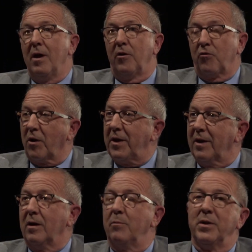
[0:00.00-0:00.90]
trucking
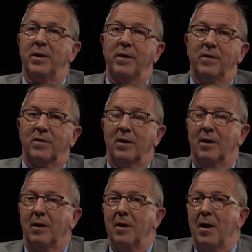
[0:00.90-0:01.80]
companies,
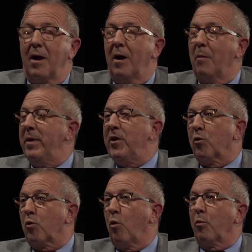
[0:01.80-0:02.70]
major
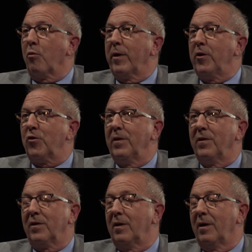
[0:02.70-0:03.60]
corporations,